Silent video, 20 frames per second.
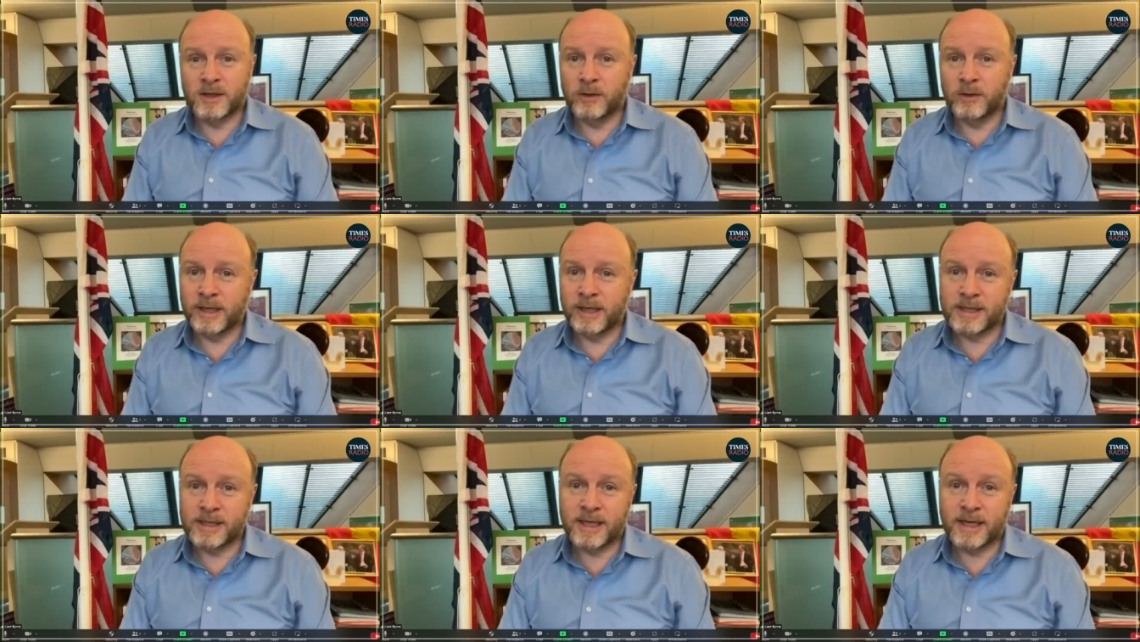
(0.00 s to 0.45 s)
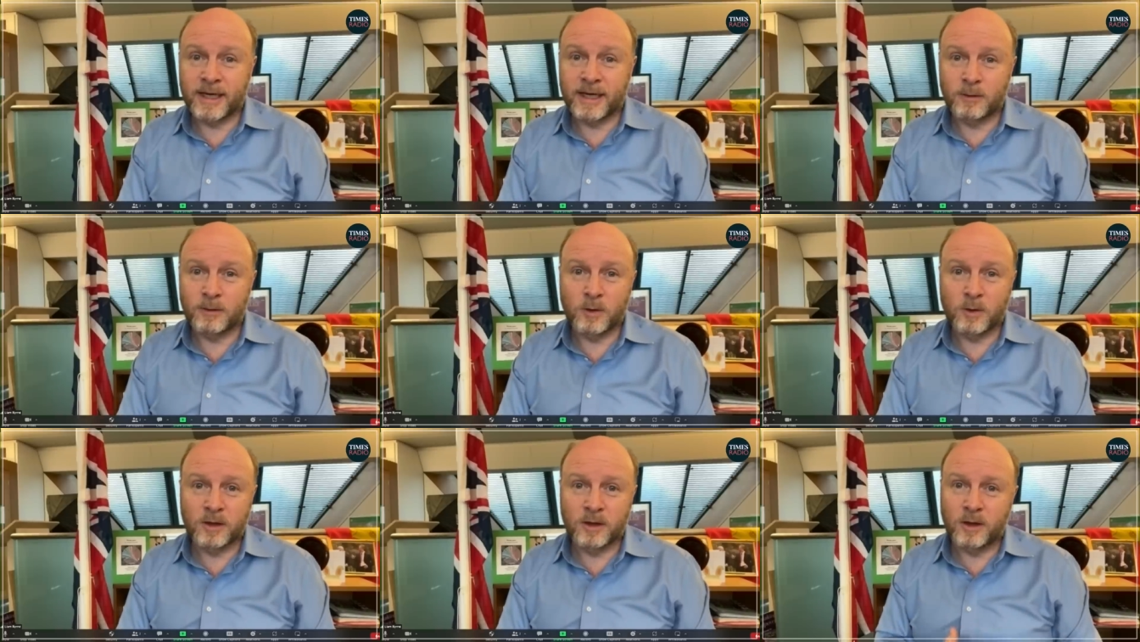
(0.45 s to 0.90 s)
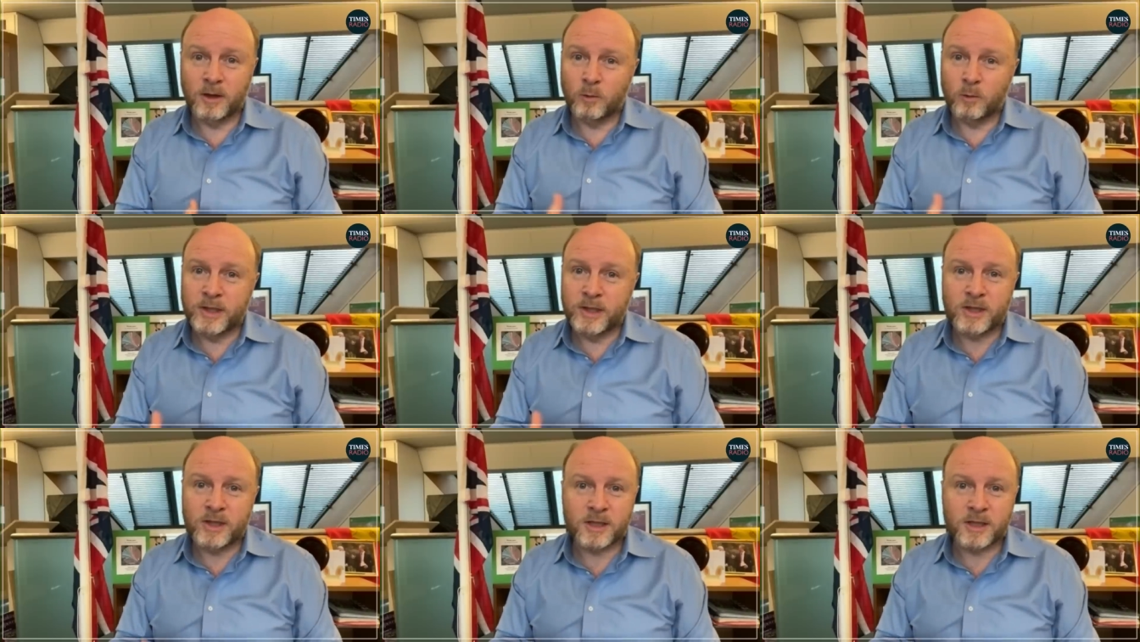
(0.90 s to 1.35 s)
are doing is saying, well, look,
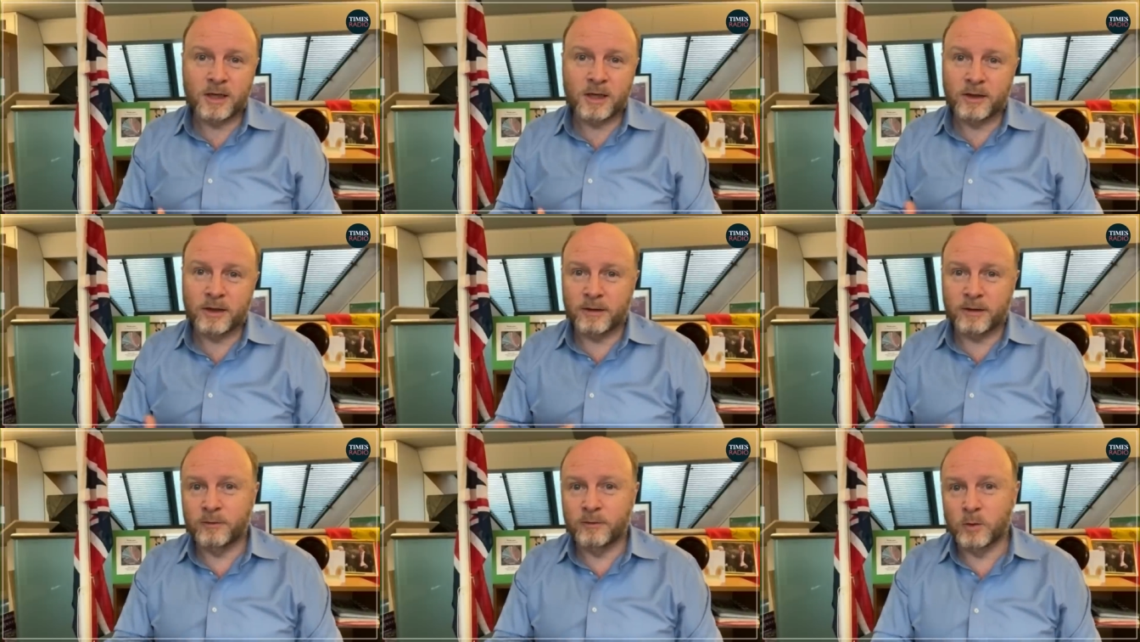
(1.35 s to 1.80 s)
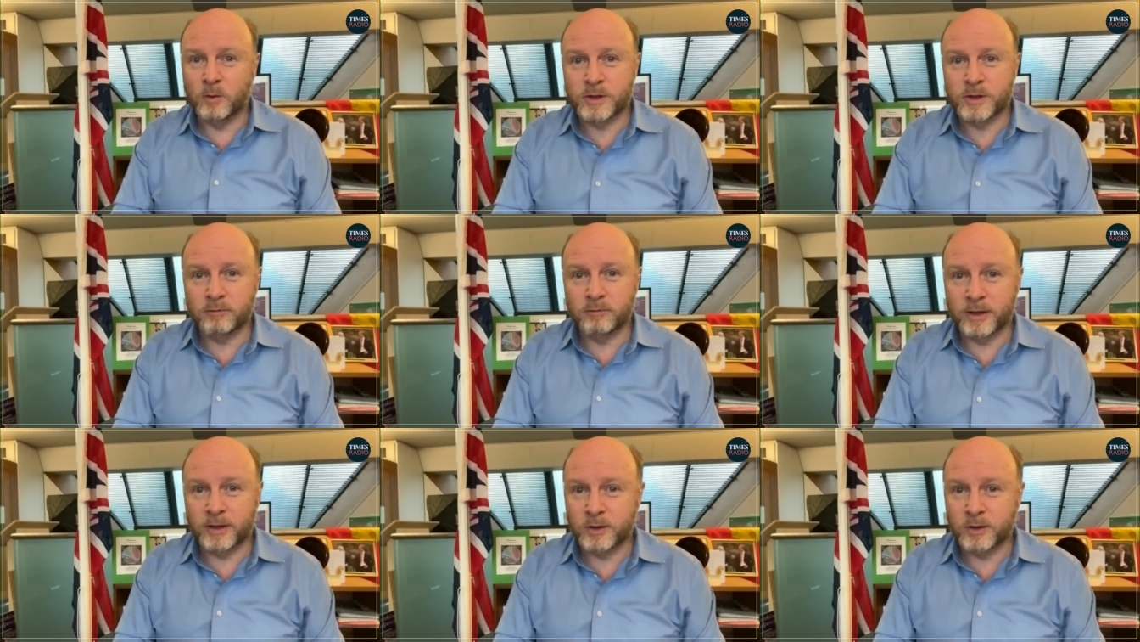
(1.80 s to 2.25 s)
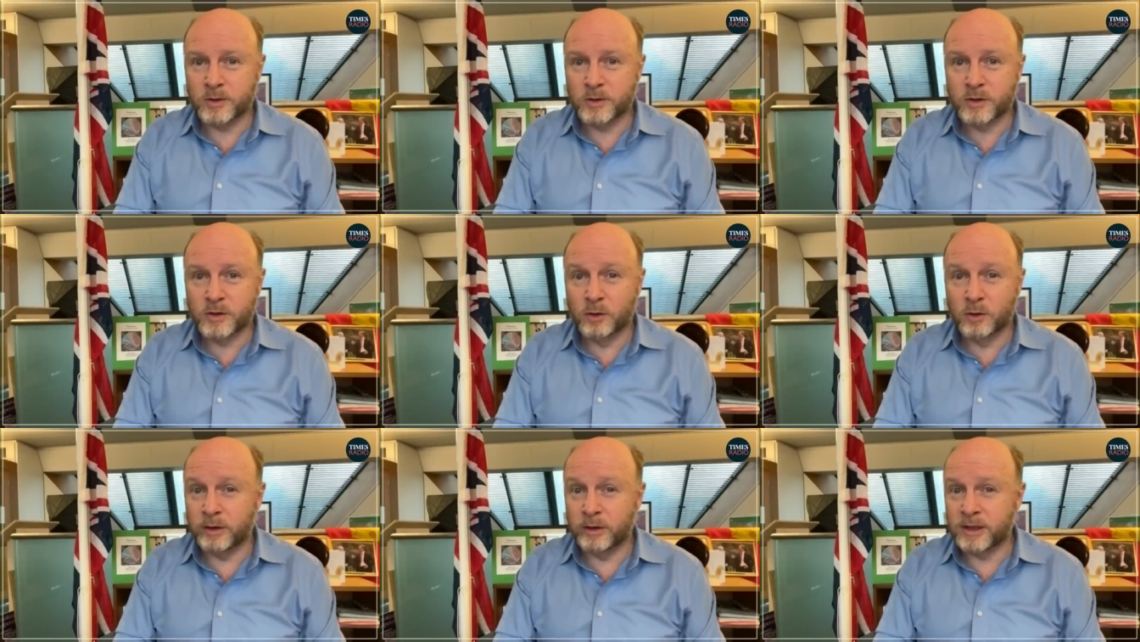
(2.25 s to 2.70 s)
we just can't afford to run your
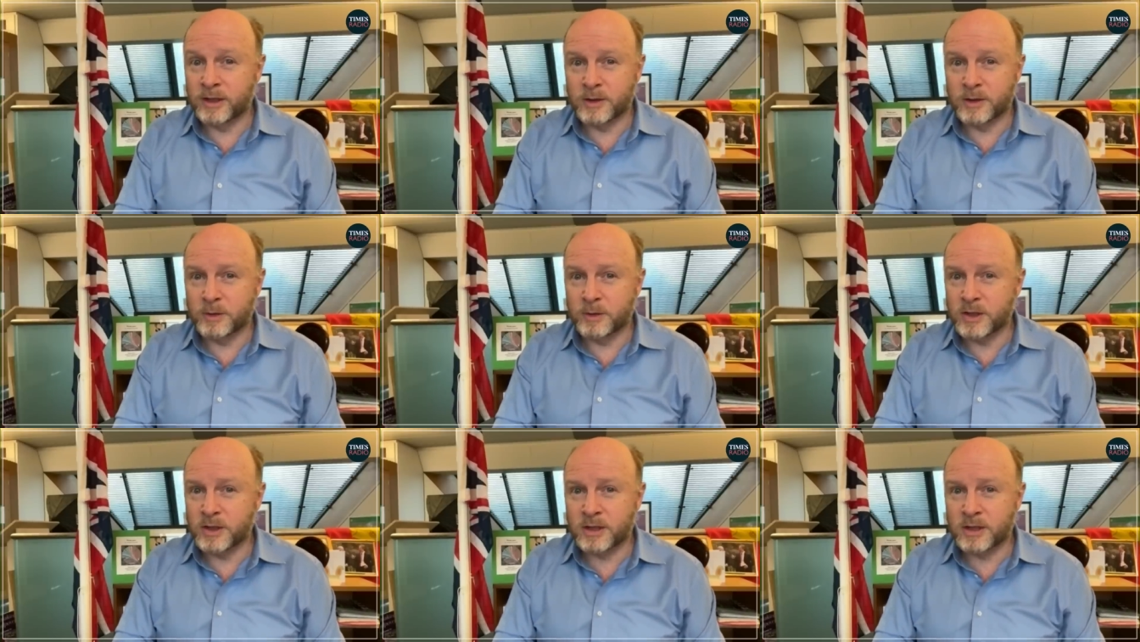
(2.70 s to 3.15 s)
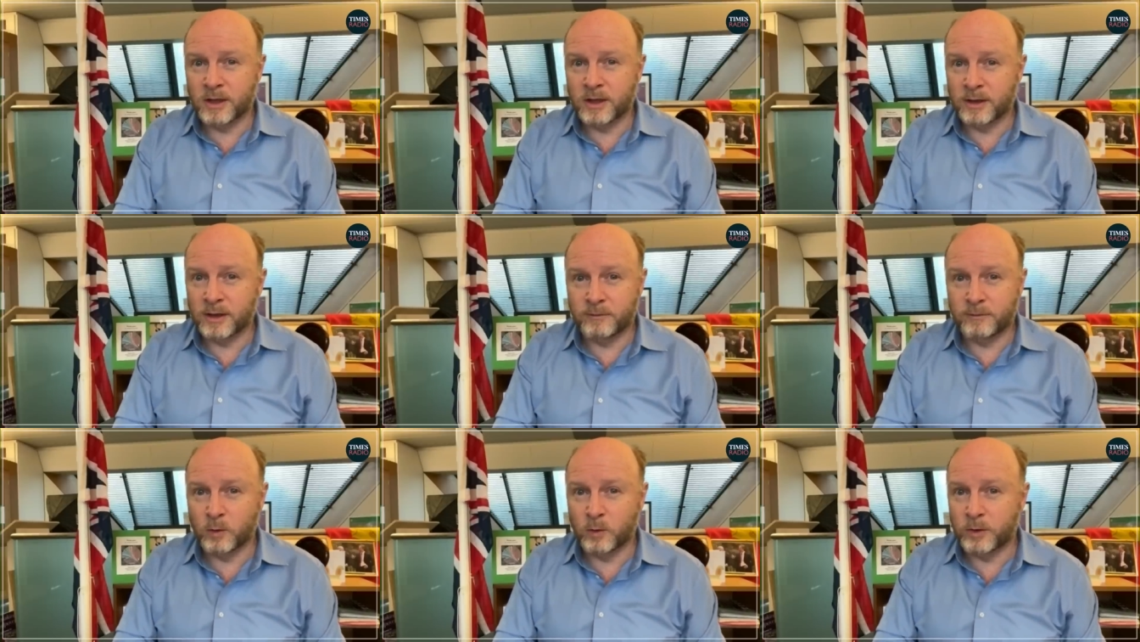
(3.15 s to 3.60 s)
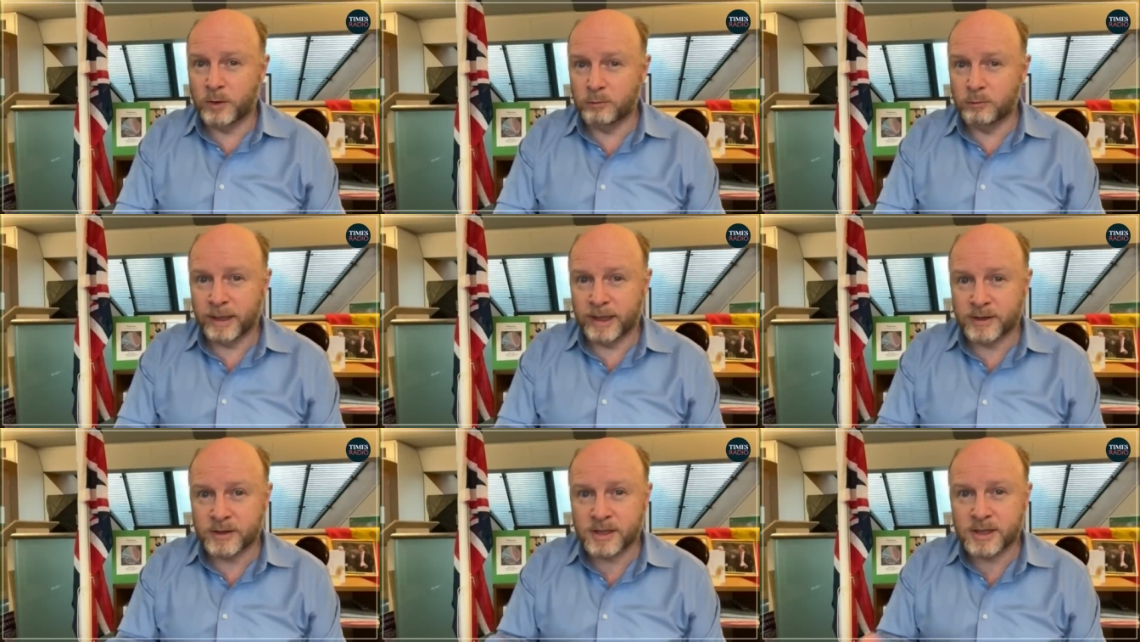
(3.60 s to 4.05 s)
story because we just can't afford the
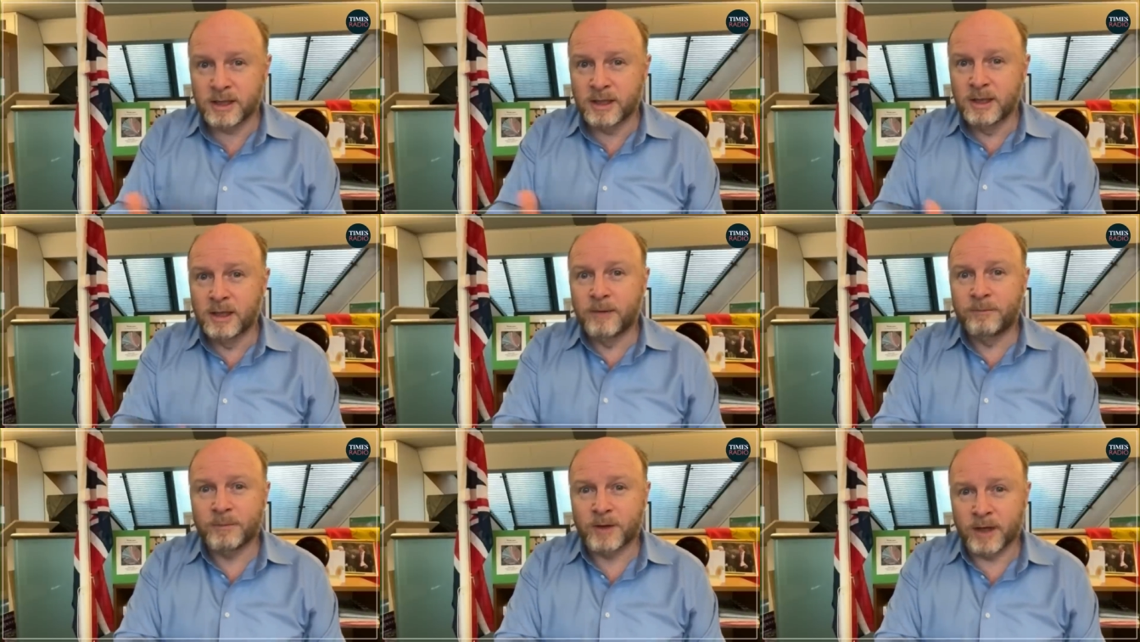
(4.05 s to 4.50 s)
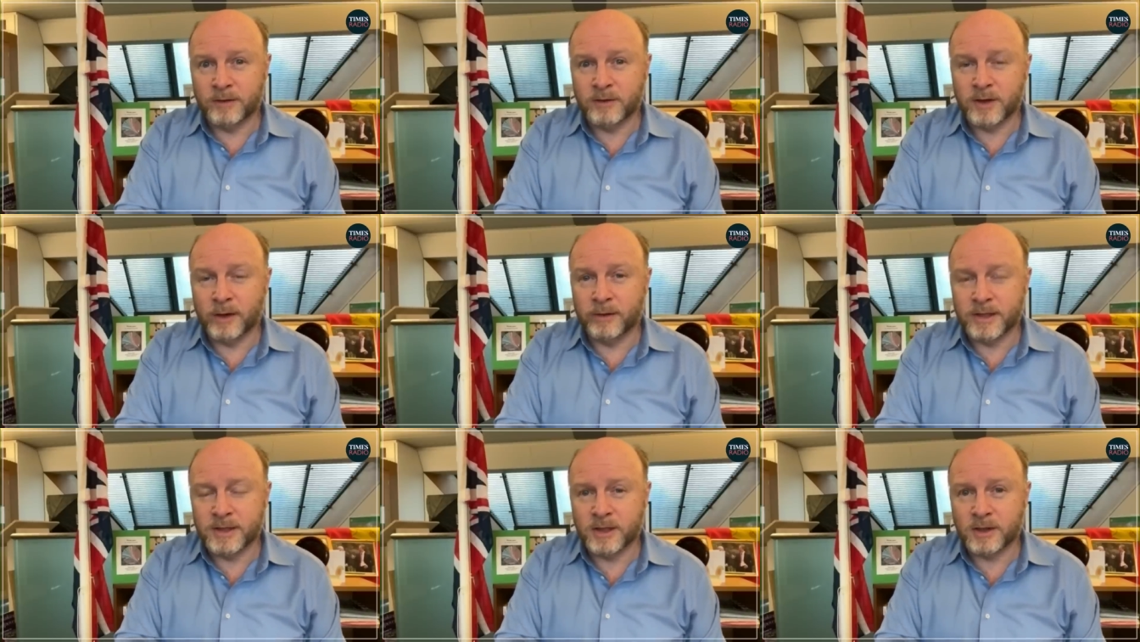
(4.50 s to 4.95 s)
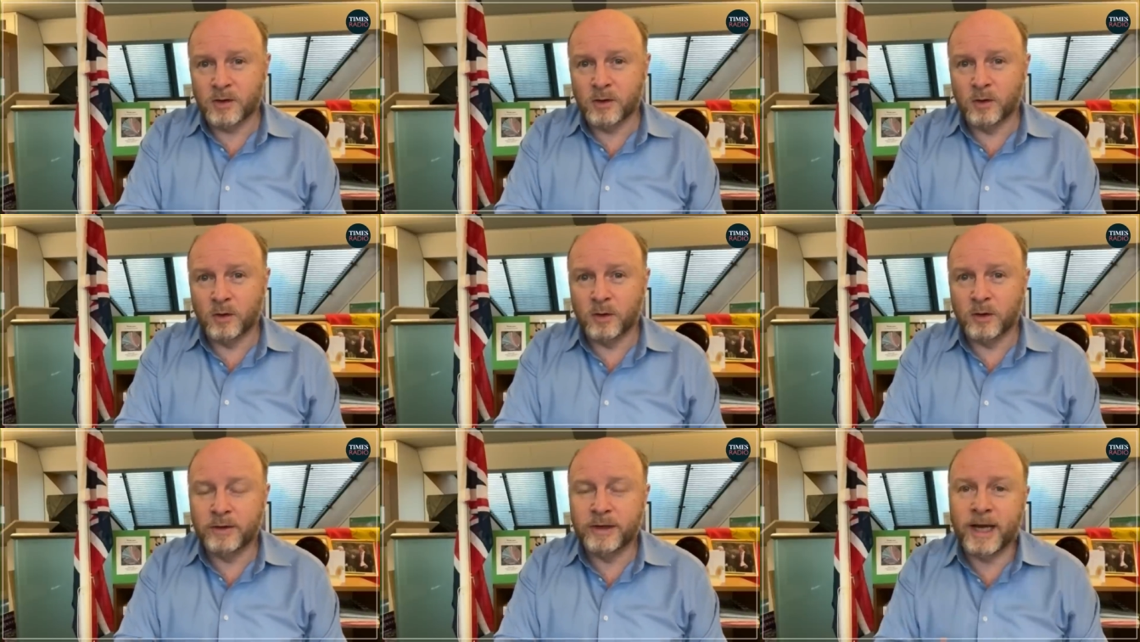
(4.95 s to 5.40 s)
risk of going to court.